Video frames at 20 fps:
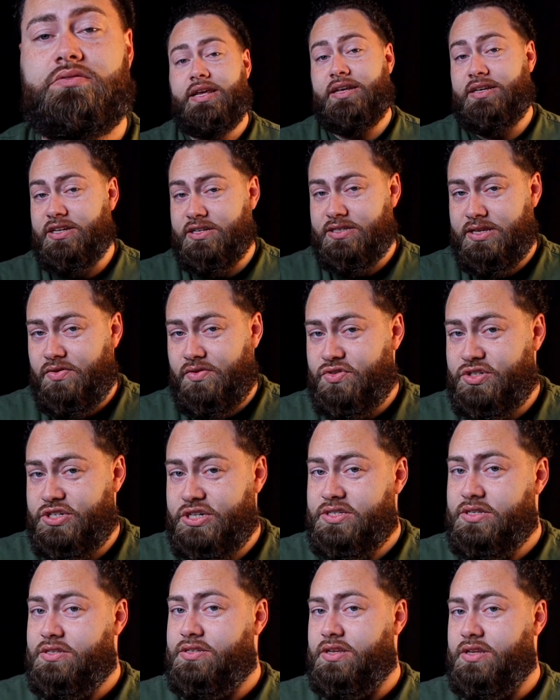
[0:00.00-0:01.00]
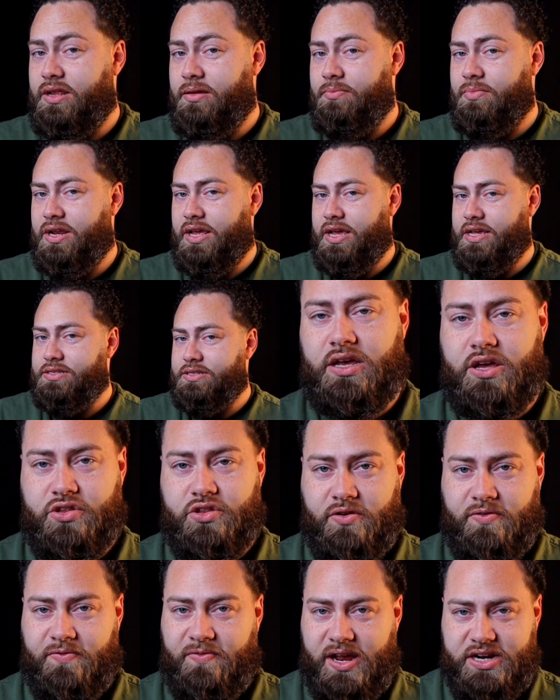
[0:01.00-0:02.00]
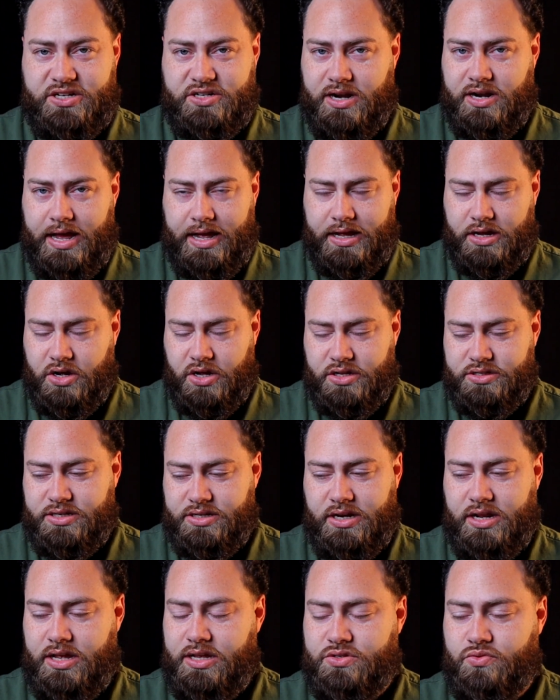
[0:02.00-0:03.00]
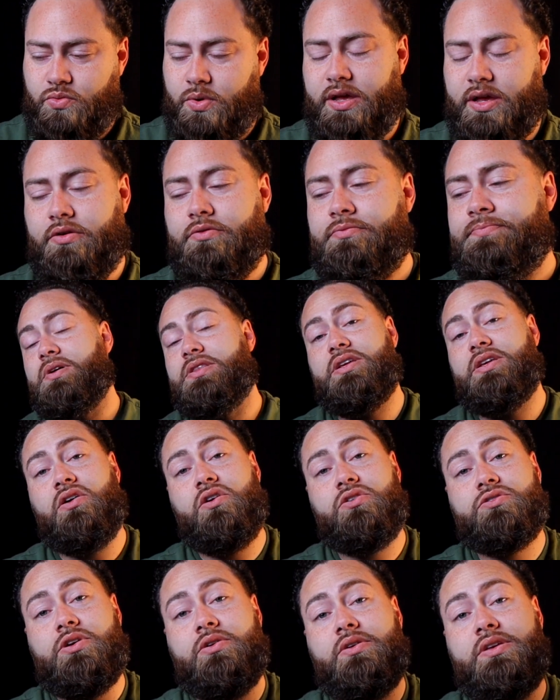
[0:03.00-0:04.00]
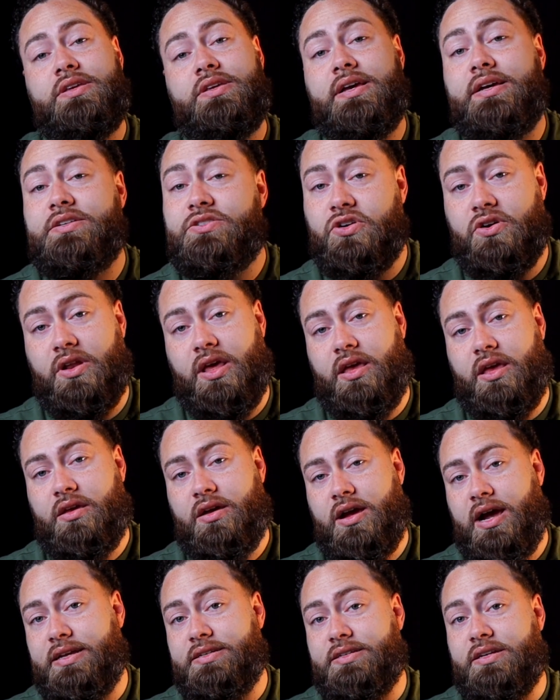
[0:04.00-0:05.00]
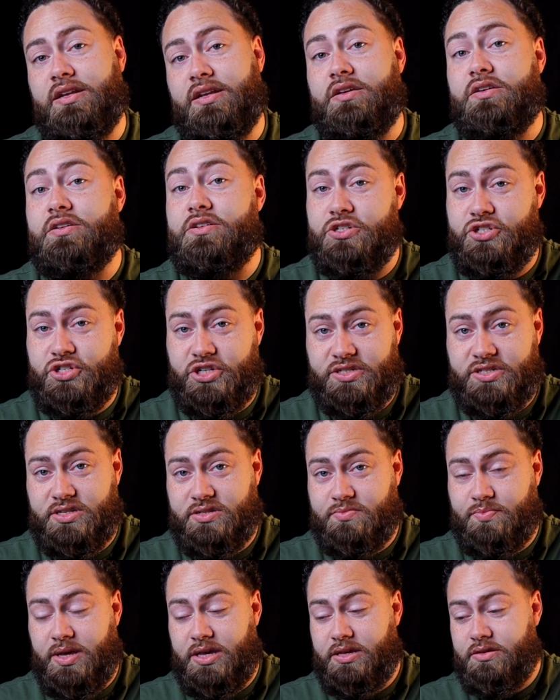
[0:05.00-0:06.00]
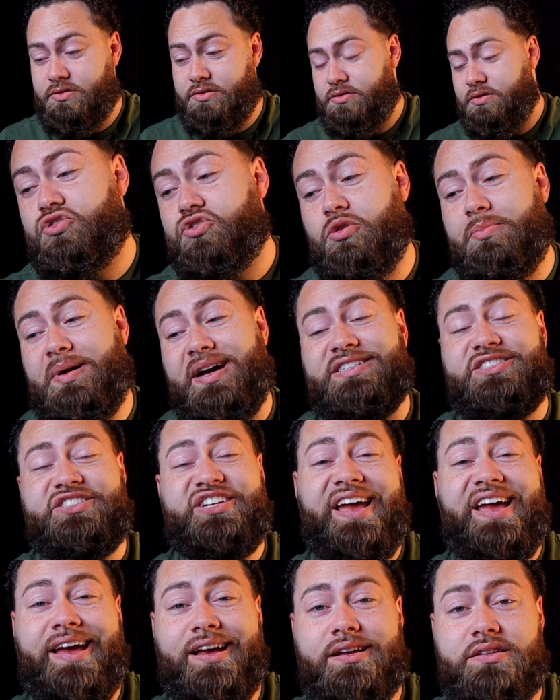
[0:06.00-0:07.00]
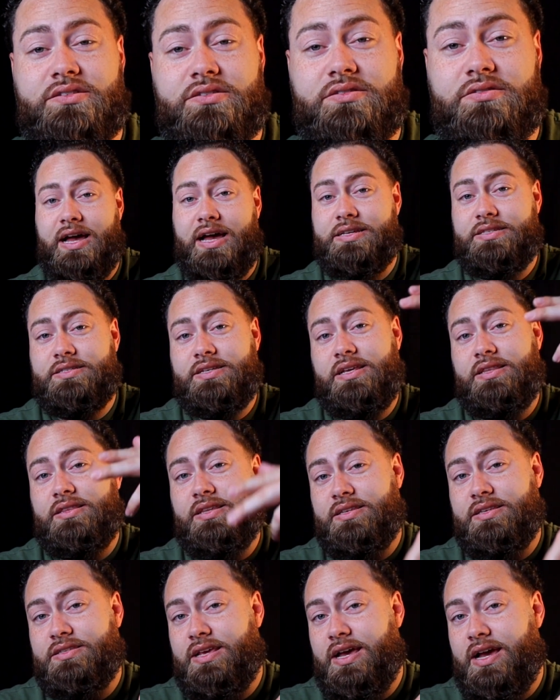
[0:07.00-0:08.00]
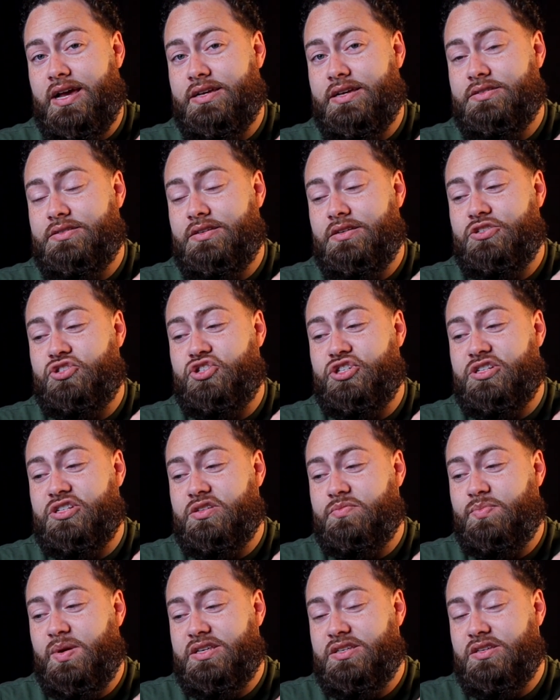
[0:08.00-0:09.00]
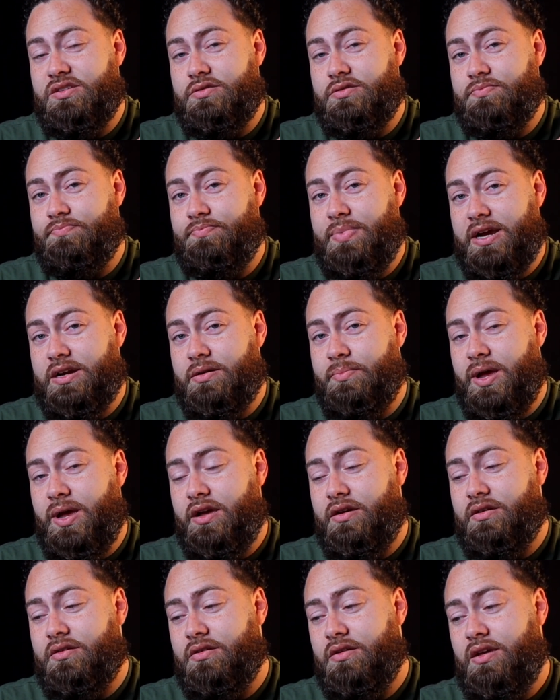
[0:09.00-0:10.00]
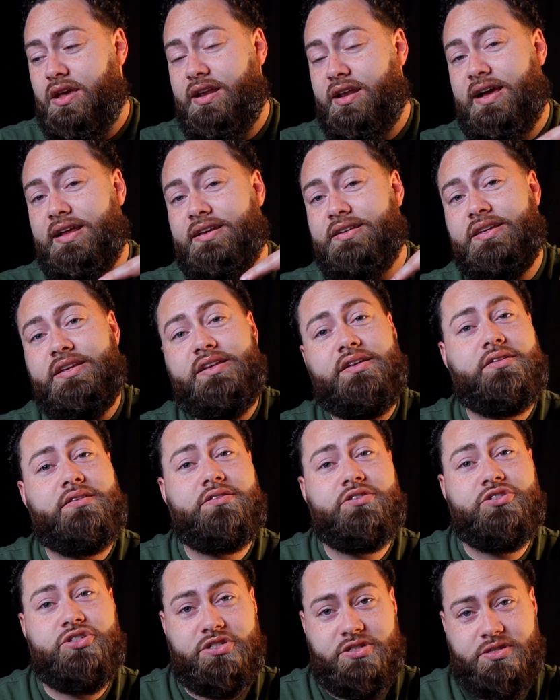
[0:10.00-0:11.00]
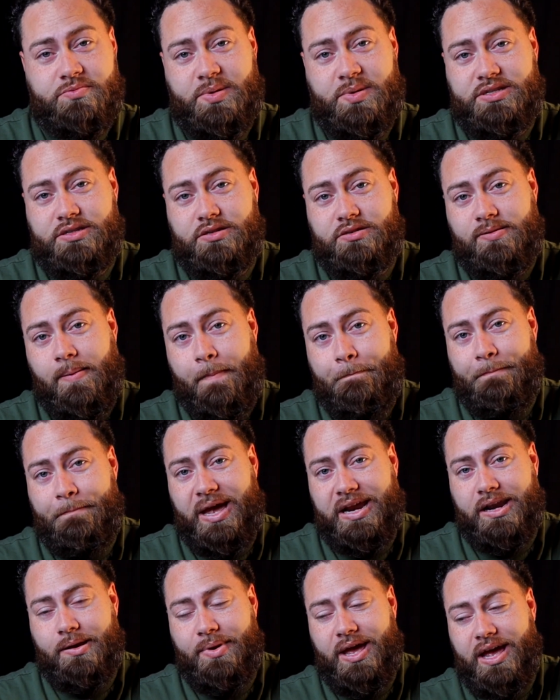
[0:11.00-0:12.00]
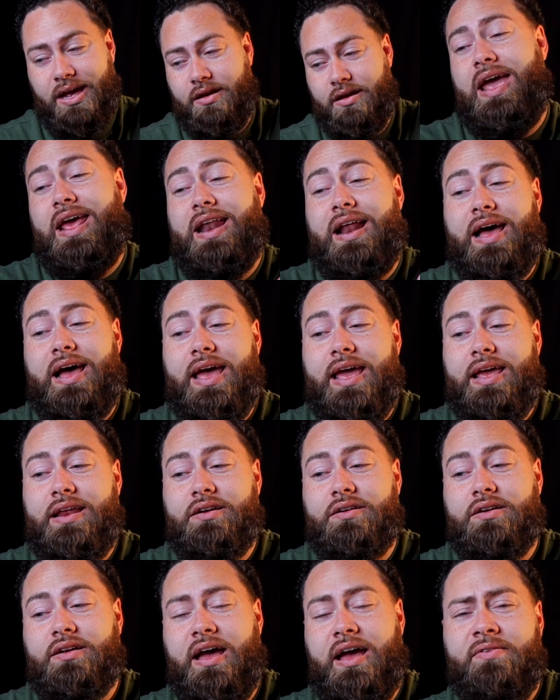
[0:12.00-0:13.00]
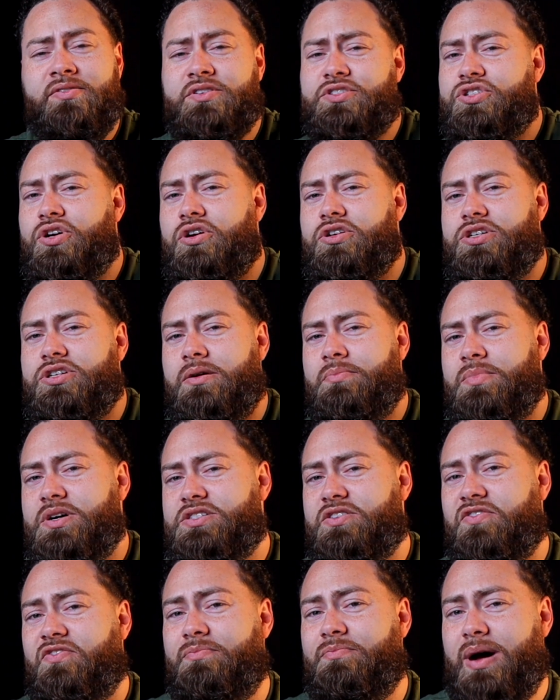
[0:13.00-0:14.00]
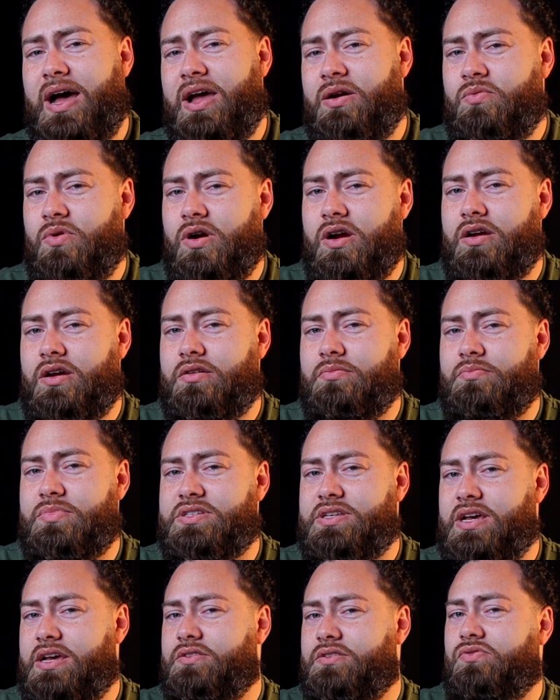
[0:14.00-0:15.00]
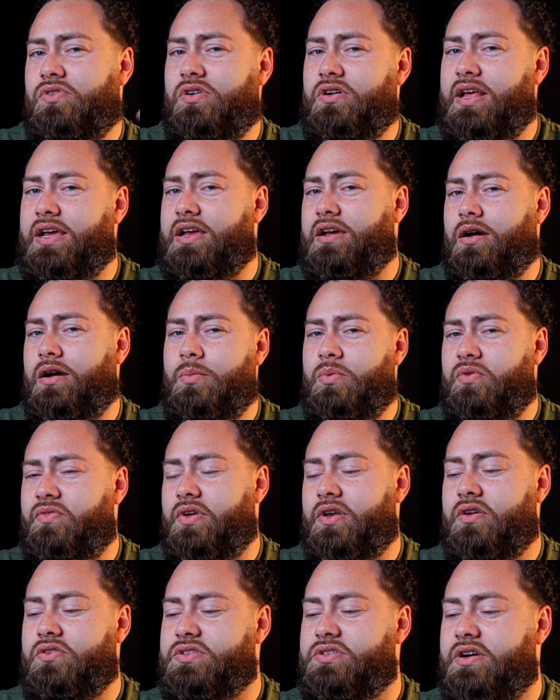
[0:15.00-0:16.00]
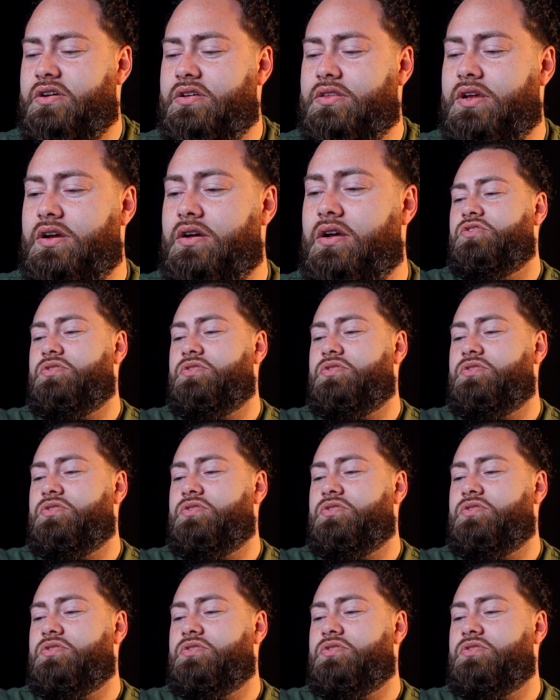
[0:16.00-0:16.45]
It does have Jesus in it, but it has other fashion icons in it as well. But then also yesterday, I did a Jesus piece. So by chance, I seen this guy's Jesus pieces back to back, and I did Jesus pieces back to back. And I haven't showed y'all much of my work besides for like a couple videos here and there.